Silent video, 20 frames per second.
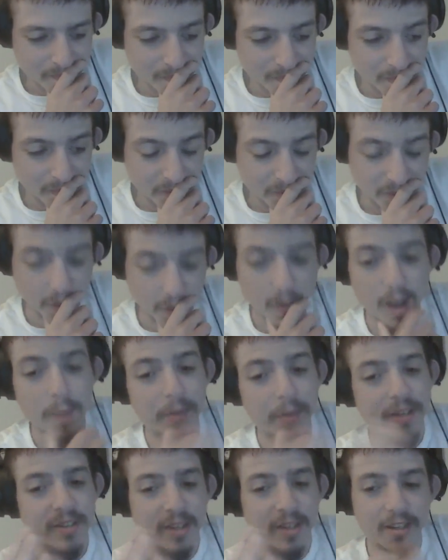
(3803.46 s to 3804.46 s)
So I'm
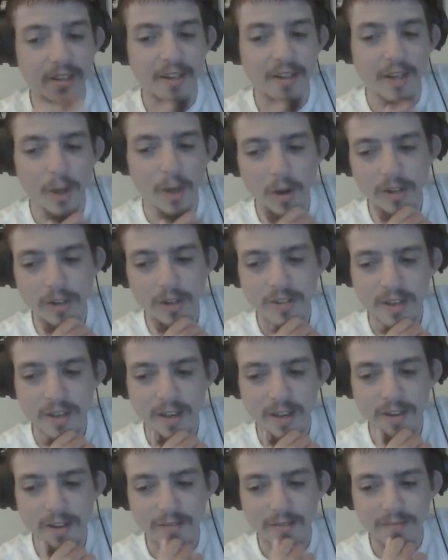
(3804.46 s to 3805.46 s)
excited to go watch
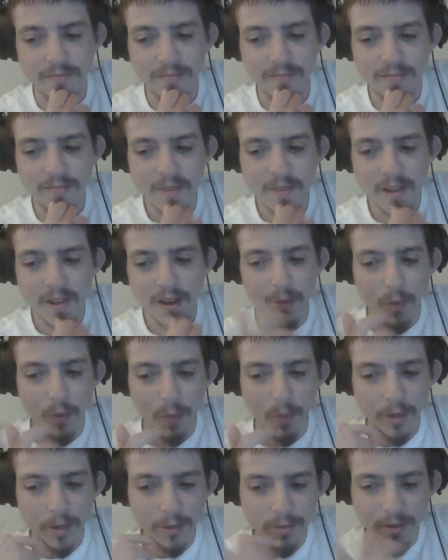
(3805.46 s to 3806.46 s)
that. I will
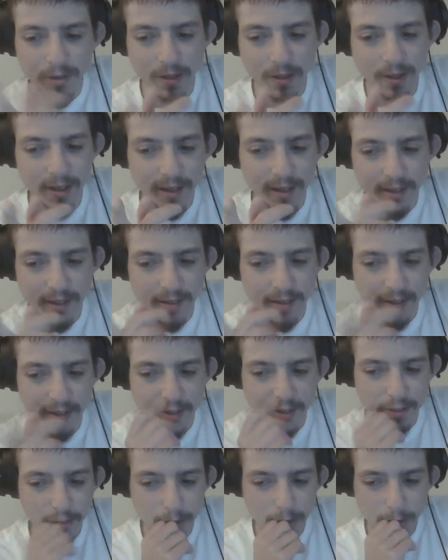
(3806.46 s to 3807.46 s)
post a link in the
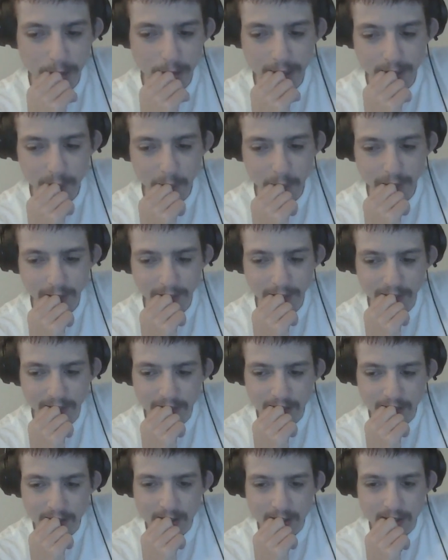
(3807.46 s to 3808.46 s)
Discord as well.
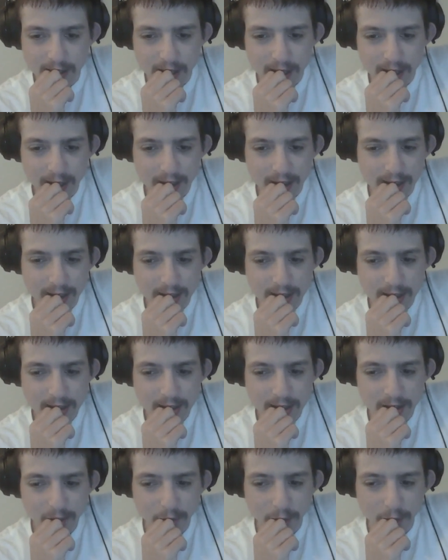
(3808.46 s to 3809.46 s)

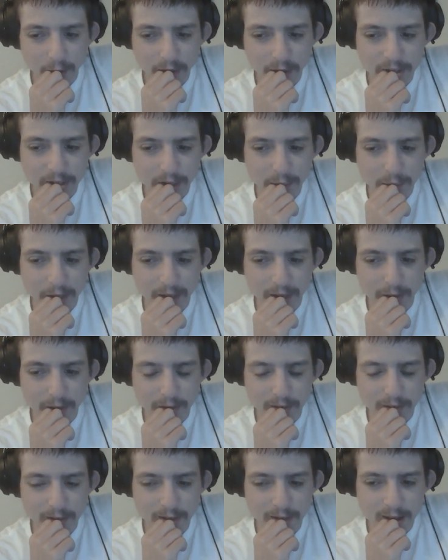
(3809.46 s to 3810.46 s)
And if you want to check me out,
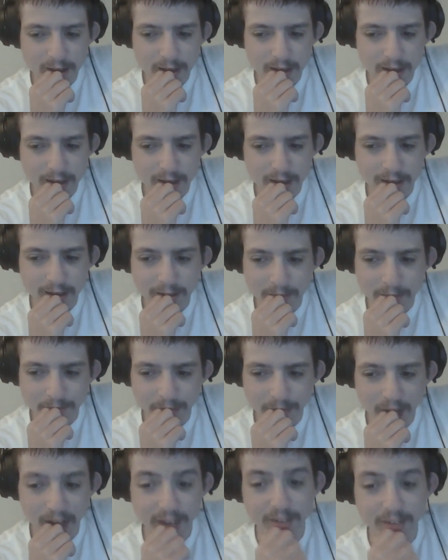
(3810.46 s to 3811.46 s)

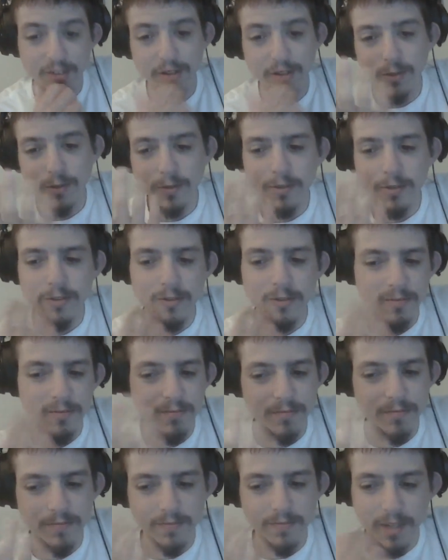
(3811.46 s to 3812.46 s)
I do
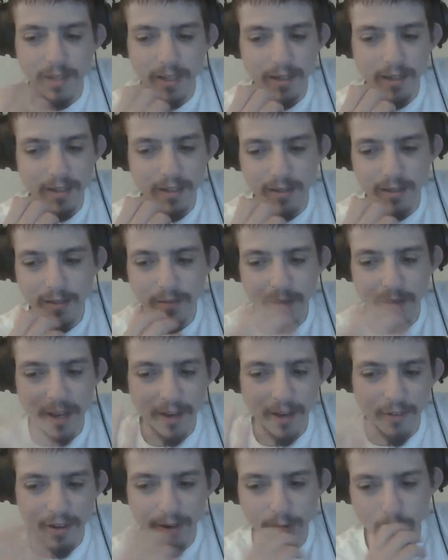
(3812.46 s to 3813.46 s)
hang
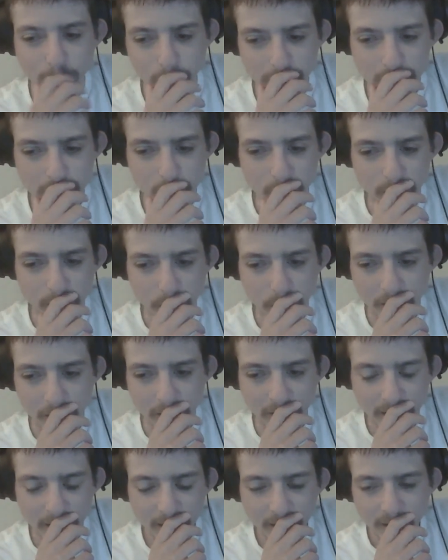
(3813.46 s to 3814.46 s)
around Twitch quite a
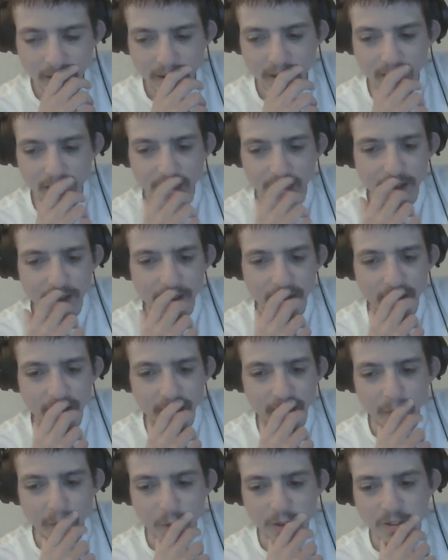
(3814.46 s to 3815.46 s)
bit.
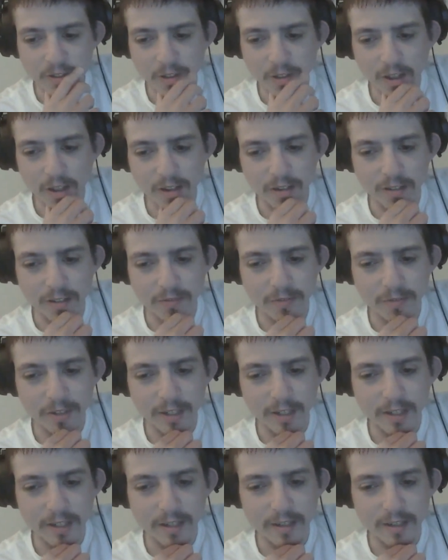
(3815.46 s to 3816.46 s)
I watch a lot
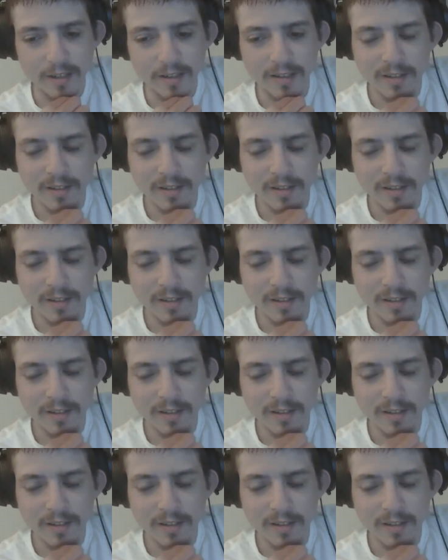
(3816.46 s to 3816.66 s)
of